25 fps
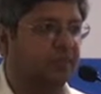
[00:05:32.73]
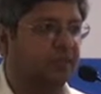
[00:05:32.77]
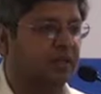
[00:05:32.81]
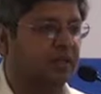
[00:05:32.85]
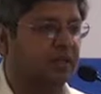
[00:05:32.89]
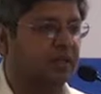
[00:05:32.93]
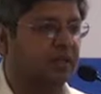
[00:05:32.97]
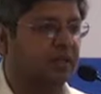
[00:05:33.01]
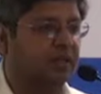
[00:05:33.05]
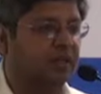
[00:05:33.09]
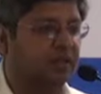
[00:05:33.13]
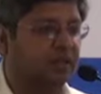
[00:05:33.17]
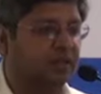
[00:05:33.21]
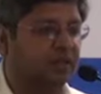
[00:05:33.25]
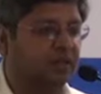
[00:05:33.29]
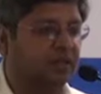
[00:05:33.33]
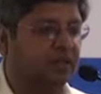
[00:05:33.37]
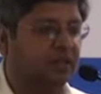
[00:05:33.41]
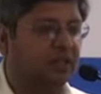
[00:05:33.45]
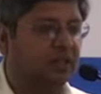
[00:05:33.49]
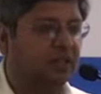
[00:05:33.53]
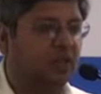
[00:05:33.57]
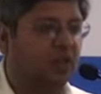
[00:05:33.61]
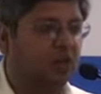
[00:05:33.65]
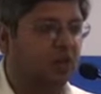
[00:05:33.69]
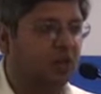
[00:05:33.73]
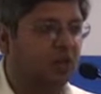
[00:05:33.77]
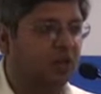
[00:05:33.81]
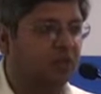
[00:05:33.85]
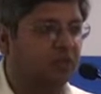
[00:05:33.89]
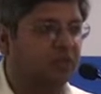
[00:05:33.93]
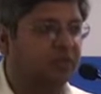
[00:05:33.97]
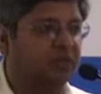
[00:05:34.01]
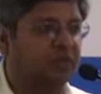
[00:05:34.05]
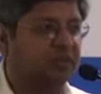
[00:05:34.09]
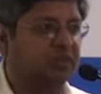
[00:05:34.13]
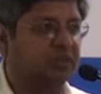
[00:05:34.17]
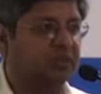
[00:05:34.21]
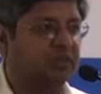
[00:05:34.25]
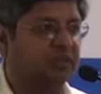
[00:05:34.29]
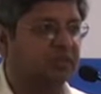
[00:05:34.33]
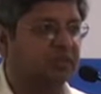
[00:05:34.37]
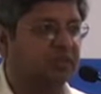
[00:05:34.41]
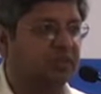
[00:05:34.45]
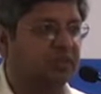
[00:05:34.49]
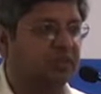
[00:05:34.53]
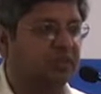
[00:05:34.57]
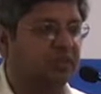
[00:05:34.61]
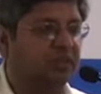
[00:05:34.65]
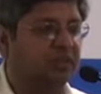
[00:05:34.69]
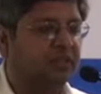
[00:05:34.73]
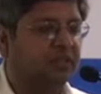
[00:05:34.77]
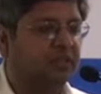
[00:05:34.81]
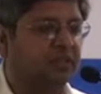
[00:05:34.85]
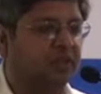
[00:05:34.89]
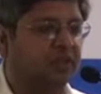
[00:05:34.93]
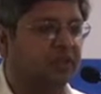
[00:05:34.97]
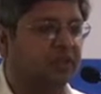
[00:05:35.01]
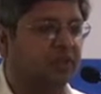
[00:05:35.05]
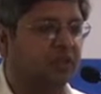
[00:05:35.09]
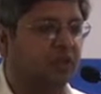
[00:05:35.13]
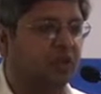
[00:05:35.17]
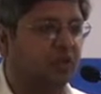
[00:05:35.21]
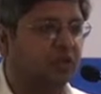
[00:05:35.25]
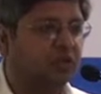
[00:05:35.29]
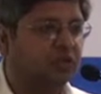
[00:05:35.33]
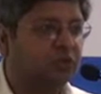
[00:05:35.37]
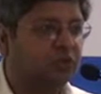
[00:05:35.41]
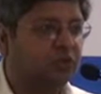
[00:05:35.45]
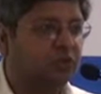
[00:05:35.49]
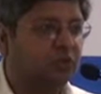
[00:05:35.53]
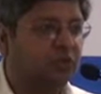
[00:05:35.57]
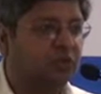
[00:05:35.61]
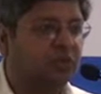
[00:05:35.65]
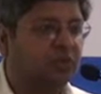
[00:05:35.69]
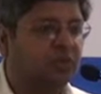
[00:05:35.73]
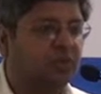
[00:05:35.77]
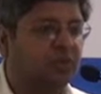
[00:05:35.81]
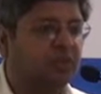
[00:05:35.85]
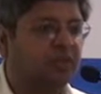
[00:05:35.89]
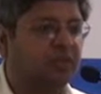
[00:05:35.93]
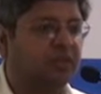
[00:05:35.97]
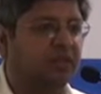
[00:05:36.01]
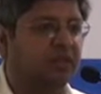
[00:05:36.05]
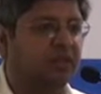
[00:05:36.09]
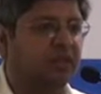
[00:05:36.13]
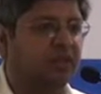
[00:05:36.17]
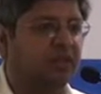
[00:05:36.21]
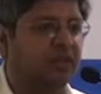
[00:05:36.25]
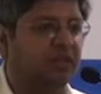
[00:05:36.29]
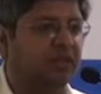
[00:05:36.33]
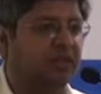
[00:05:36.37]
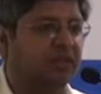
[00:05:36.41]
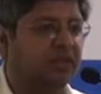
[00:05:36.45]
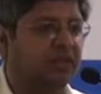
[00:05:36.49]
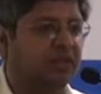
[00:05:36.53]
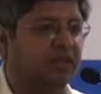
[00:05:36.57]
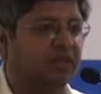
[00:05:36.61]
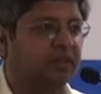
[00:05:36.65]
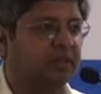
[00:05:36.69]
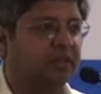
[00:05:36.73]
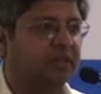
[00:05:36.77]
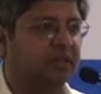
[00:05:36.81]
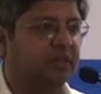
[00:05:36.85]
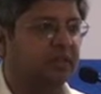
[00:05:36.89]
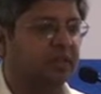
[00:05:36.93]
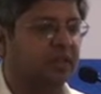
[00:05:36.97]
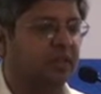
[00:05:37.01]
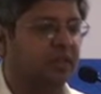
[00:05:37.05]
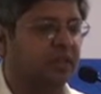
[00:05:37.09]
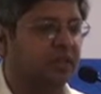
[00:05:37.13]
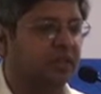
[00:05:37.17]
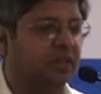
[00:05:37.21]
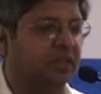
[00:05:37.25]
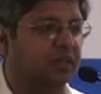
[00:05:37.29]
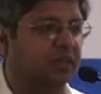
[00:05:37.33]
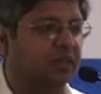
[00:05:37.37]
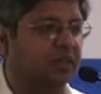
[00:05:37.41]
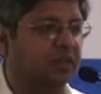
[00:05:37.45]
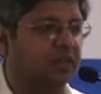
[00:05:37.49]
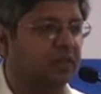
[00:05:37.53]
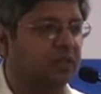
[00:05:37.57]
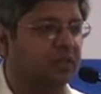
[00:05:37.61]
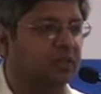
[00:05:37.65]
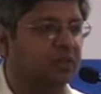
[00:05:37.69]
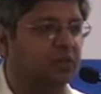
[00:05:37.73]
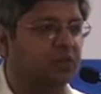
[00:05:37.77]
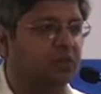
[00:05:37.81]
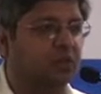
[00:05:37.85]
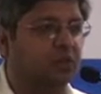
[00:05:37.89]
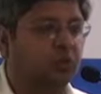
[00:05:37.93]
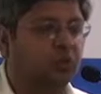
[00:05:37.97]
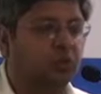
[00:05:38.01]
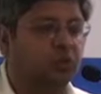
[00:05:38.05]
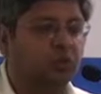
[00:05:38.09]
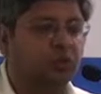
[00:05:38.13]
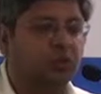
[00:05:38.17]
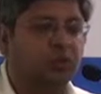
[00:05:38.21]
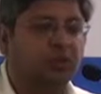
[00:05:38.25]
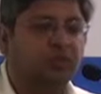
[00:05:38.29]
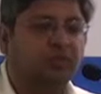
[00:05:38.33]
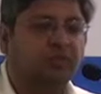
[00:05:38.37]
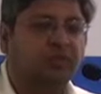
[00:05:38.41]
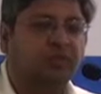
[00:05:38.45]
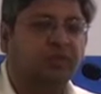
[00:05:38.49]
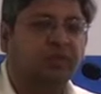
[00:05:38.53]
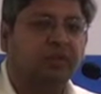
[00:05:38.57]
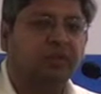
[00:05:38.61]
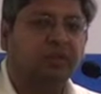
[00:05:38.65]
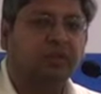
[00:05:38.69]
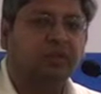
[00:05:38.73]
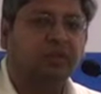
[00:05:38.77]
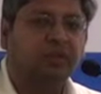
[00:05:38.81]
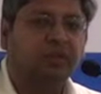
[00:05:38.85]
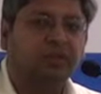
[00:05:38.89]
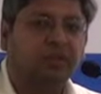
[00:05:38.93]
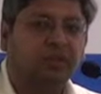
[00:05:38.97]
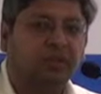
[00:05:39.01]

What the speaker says: And all of this is also documented to the tune of